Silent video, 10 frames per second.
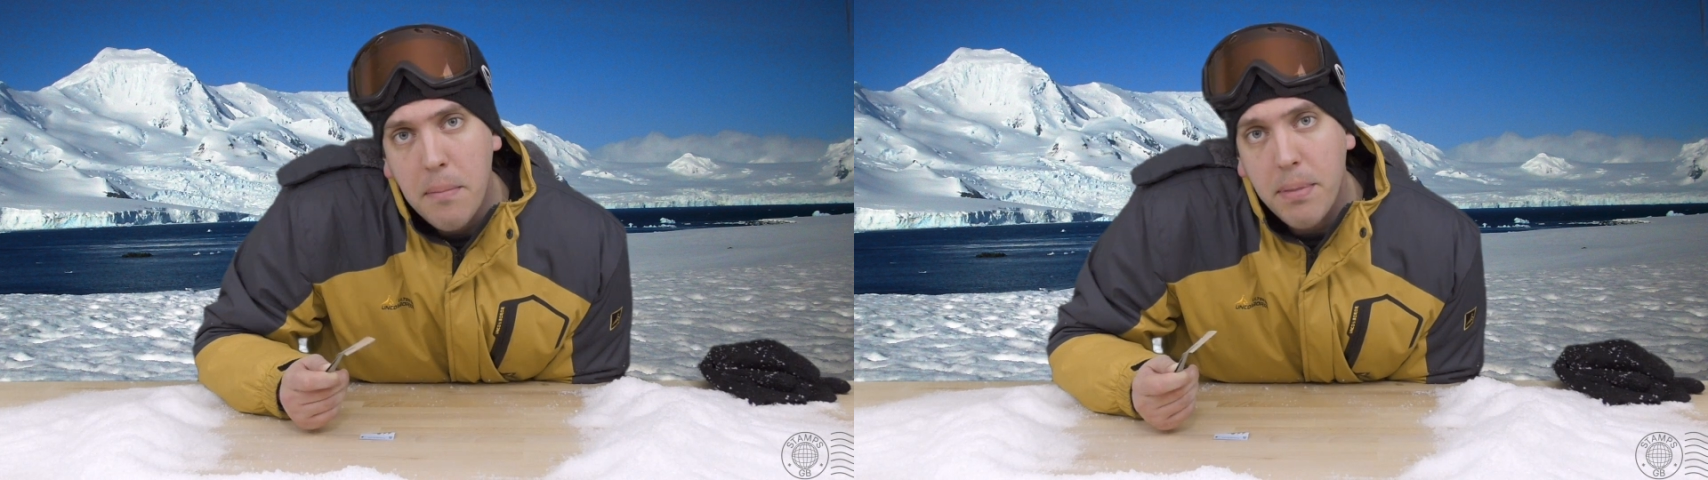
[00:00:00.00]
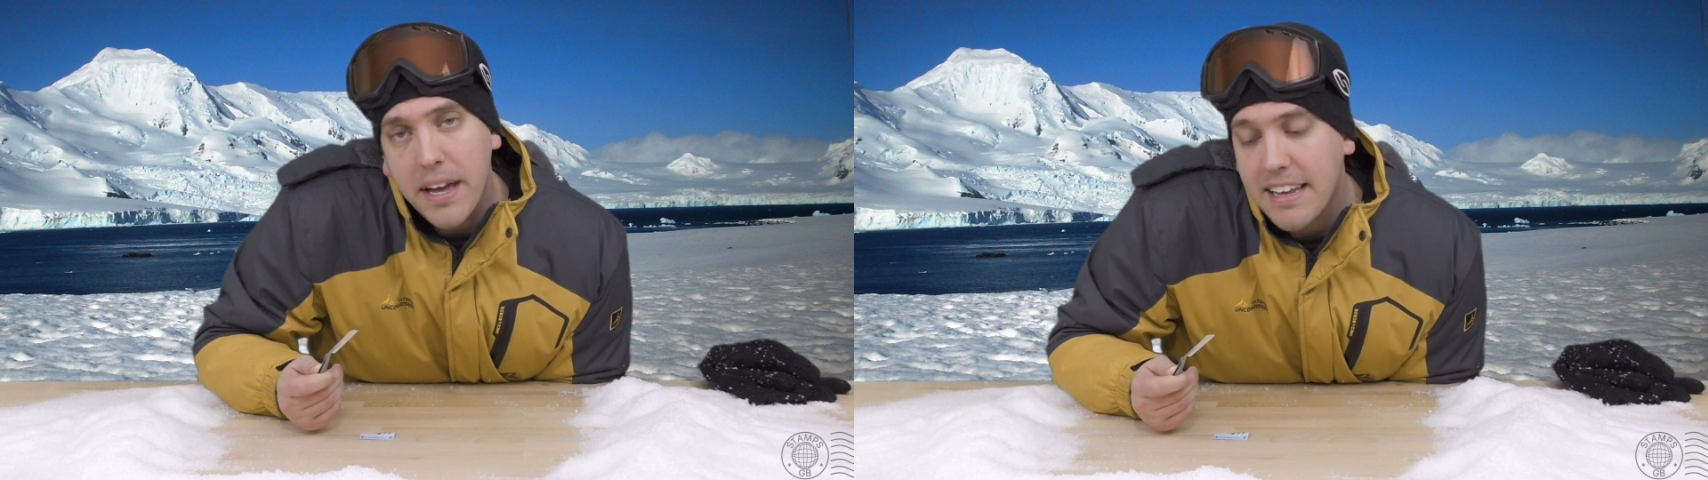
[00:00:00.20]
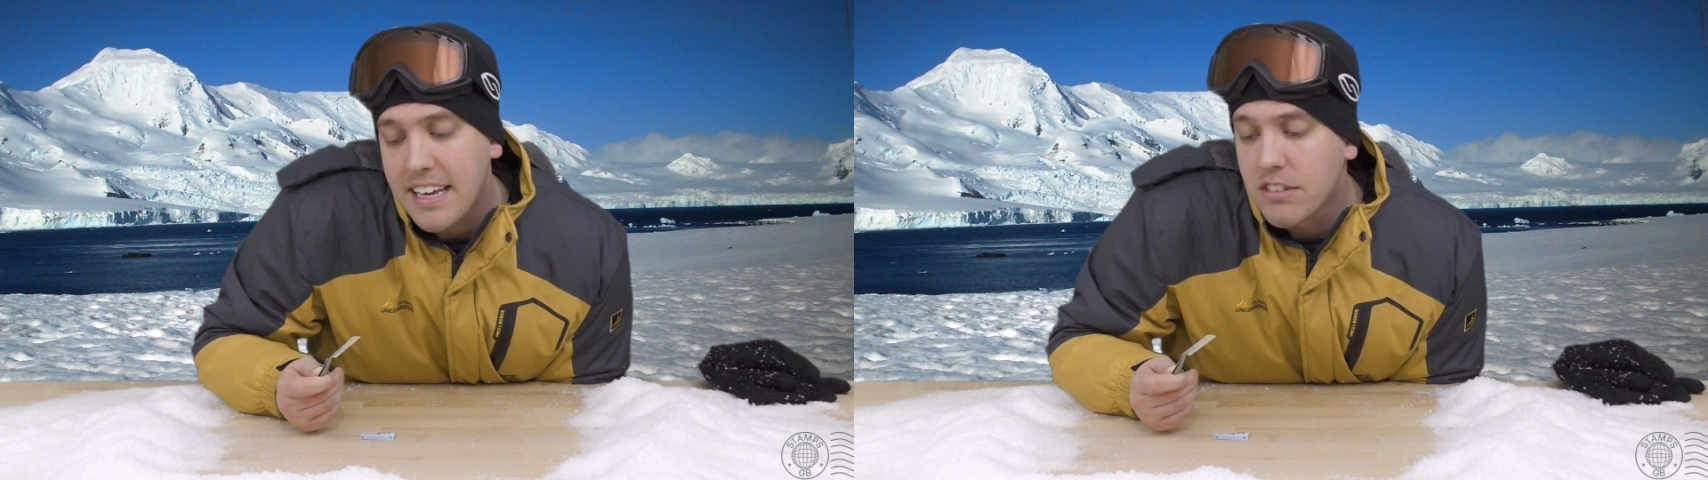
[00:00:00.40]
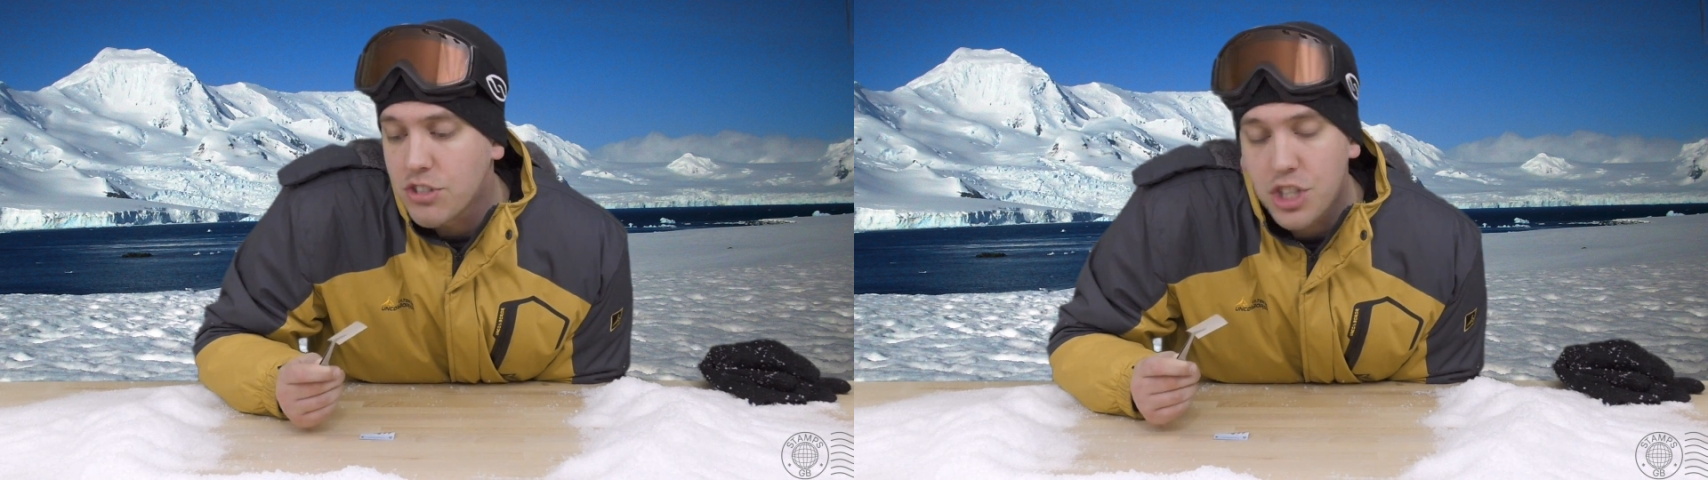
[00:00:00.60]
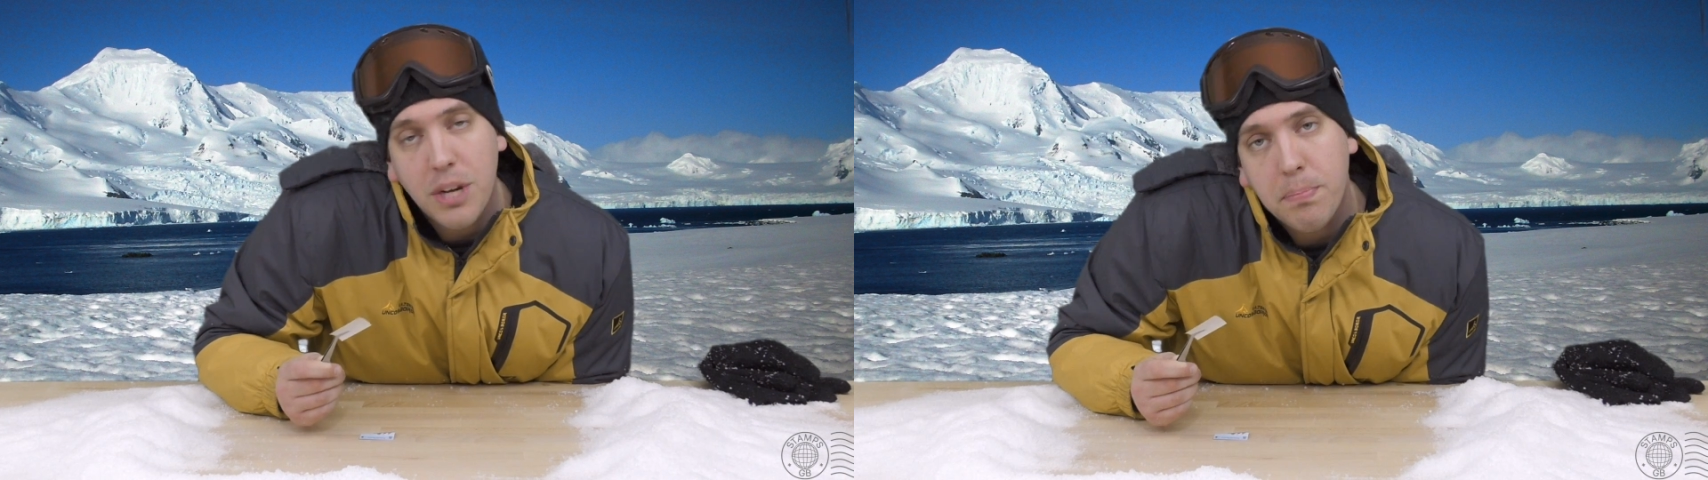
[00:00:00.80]
but his
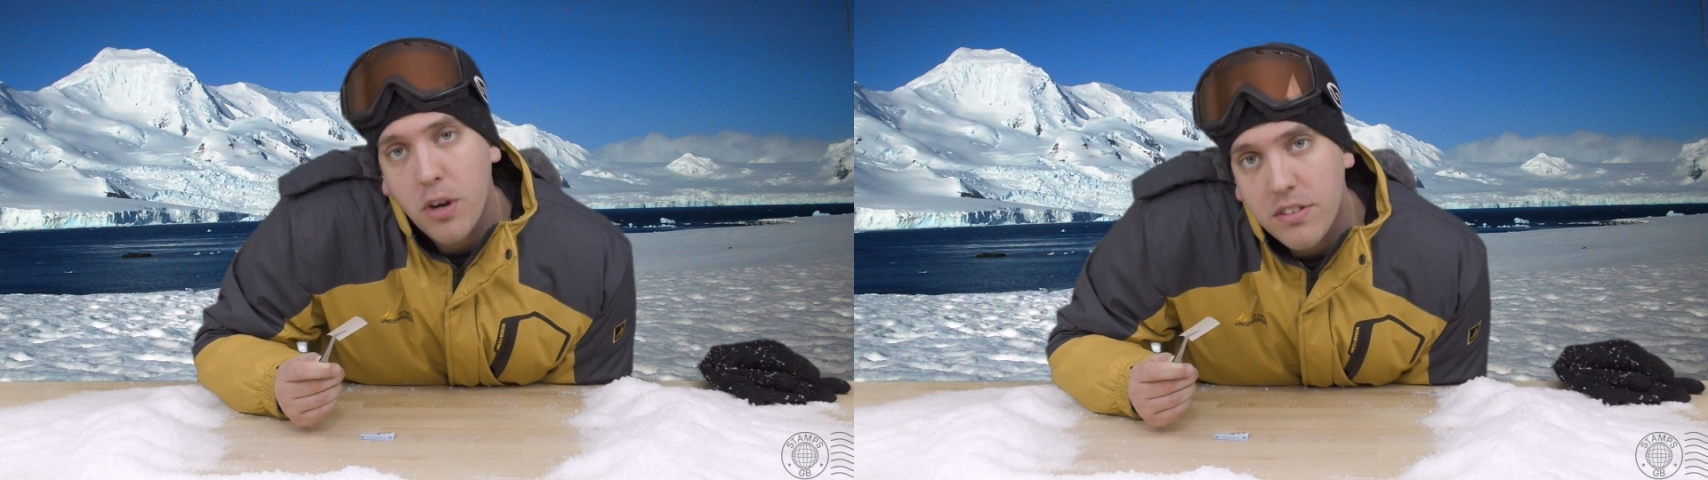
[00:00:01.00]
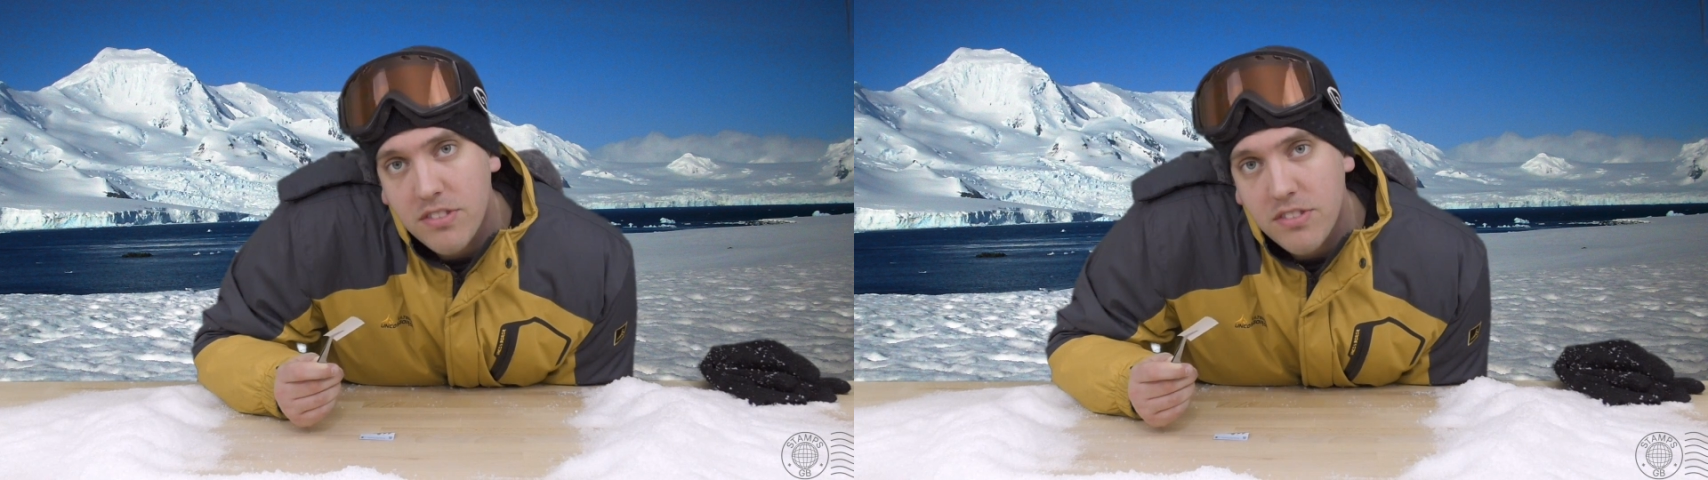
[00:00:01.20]
ship got